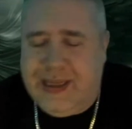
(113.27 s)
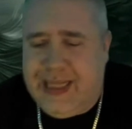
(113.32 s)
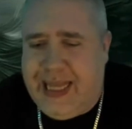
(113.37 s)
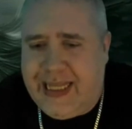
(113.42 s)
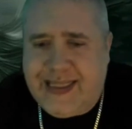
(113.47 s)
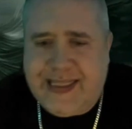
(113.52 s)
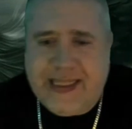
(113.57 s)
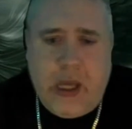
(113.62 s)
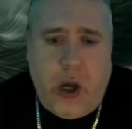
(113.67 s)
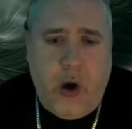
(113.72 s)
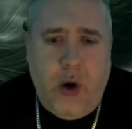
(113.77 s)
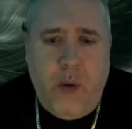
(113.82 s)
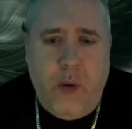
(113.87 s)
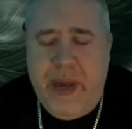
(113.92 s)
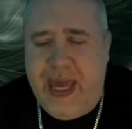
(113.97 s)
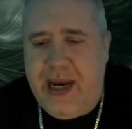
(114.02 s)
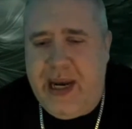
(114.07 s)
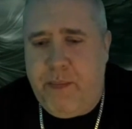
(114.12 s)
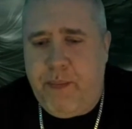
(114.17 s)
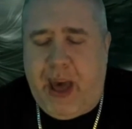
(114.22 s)
Let's go,
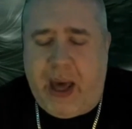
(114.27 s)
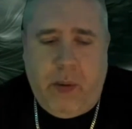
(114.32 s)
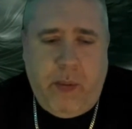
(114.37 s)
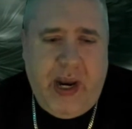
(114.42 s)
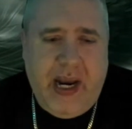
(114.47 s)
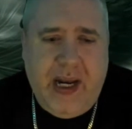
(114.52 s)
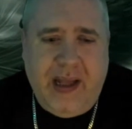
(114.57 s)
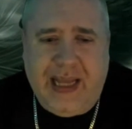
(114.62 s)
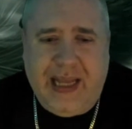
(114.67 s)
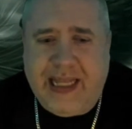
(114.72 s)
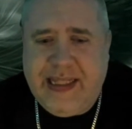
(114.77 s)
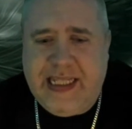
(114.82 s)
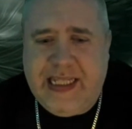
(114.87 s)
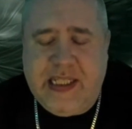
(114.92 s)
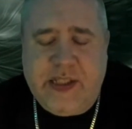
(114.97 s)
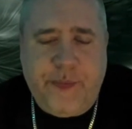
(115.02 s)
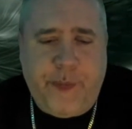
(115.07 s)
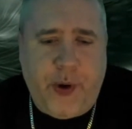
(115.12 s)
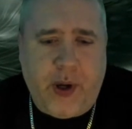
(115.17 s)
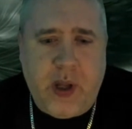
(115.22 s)
man, about ready to let
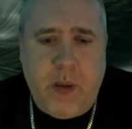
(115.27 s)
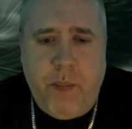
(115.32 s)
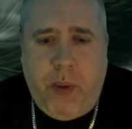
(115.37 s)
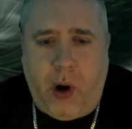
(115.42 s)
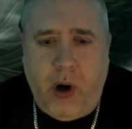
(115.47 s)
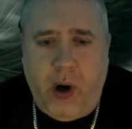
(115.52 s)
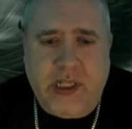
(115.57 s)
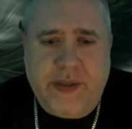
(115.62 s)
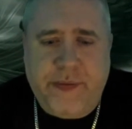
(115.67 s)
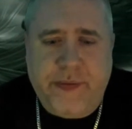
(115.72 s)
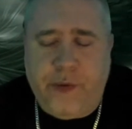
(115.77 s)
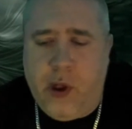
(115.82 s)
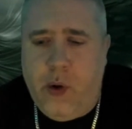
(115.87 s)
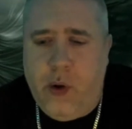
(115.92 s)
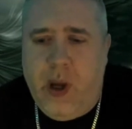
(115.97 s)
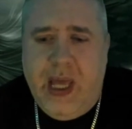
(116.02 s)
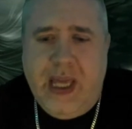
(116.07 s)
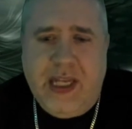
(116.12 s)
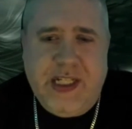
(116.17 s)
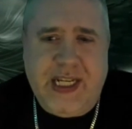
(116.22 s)
these fucking bars
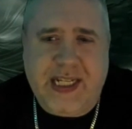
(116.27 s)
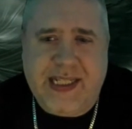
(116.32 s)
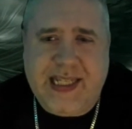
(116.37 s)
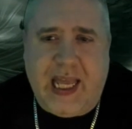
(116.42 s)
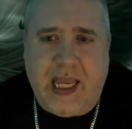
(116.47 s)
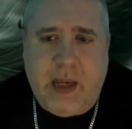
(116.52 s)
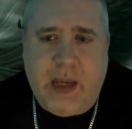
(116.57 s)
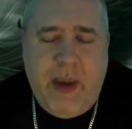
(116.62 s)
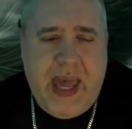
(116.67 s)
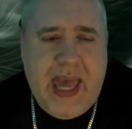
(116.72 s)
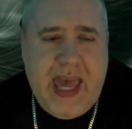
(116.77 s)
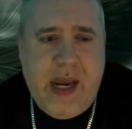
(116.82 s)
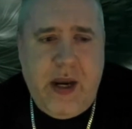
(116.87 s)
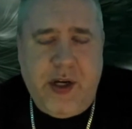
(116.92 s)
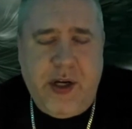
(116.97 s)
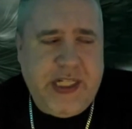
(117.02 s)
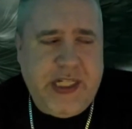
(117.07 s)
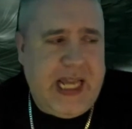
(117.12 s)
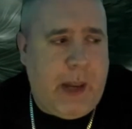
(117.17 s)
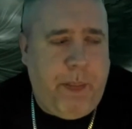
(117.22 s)
flow. Just like my
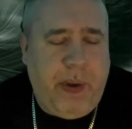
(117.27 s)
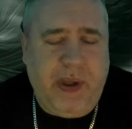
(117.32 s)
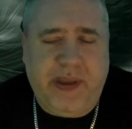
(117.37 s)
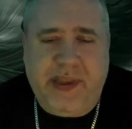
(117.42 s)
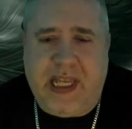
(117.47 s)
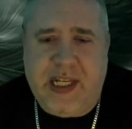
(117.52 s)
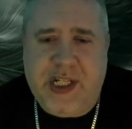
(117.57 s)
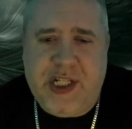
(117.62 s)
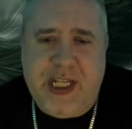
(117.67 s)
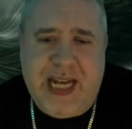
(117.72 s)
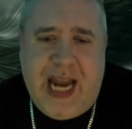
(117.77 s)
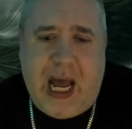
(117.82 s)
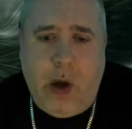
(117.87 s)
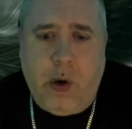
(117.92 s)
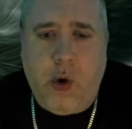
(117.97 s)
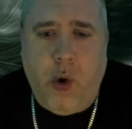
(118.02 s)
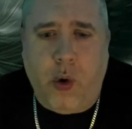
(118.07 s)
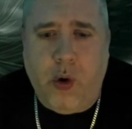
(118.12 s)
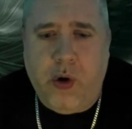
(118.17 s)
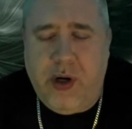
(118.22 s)
energy, I put that shit
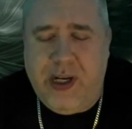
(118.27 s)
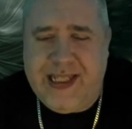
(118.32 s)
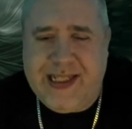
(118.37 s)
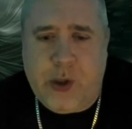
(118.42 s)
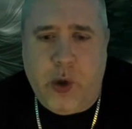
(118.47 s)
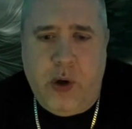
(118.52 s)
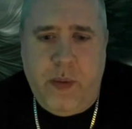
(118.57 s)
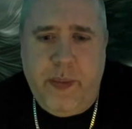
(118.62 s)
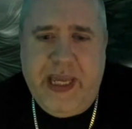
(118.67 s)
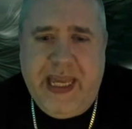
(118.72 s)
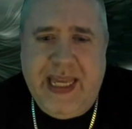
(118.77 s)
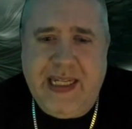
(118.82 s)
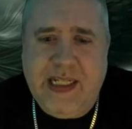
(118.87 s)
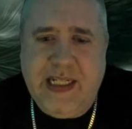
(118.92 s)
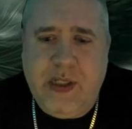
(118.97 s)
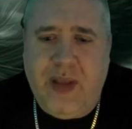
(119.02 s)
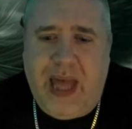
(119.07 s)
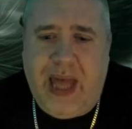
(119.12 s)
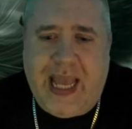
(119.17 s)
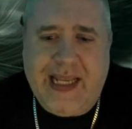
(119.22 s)
out colder. It's gonna be
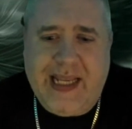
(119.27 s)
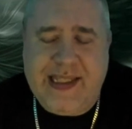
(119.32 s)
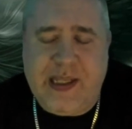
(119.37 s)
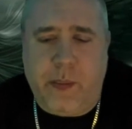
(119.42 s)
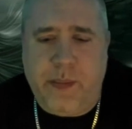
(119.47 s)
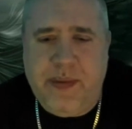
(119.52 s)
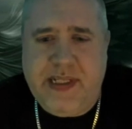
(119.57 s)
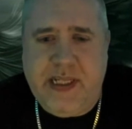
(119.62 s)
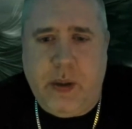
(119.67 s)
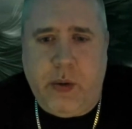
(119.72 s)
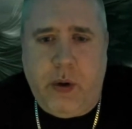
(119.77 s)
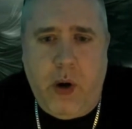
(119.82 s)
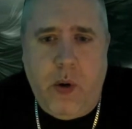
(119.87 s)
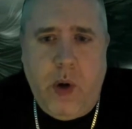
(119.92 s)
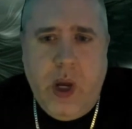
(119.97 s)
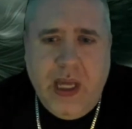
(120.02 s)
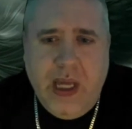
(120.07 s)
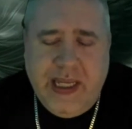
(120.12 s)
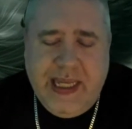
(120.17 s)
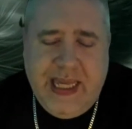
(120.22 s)
hitting you like sub-zero.
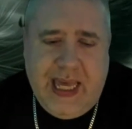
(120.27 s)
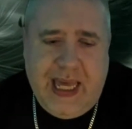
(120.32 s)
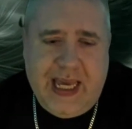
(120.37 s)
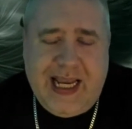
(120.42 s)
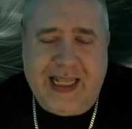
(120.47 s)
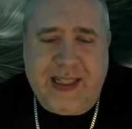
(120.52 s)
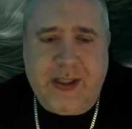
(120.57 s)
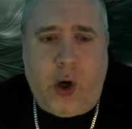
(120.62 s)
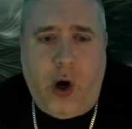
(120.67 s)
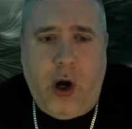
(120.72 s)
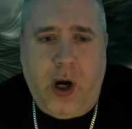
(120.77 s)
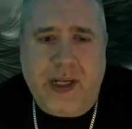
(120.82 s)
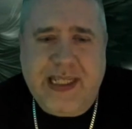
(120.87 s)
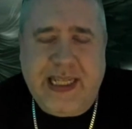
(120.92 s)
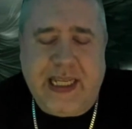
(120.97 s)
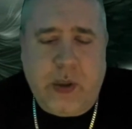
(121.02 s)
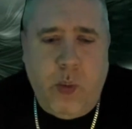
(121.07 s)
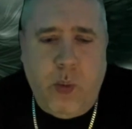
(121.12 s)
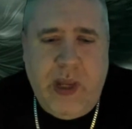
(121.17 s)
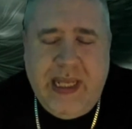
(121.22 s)
Yeah, I got the
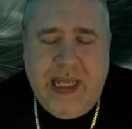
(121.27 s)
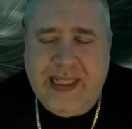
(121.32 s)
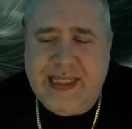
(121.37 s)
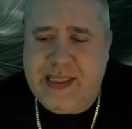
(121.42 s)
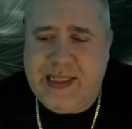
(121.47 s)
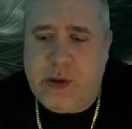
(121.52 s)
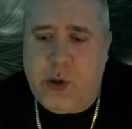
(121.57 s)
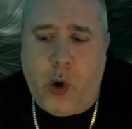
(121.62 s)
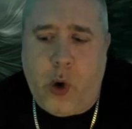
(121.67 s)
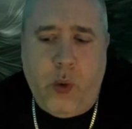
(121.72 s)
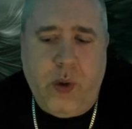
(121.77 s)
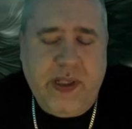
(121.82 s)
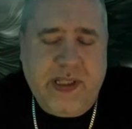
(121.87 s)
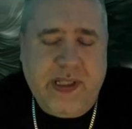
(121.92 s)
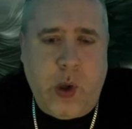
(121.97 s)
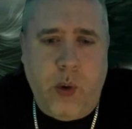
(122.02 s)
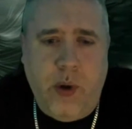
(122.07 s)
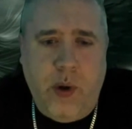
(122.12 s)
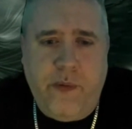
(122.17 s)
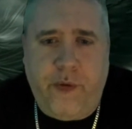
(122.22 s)
Arctic winds, go, it's
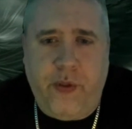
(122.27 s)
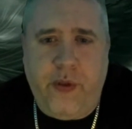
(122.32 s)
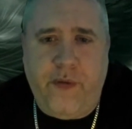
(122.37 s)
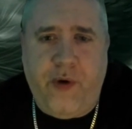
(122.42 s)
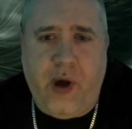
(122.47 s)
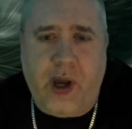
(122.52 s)
going for the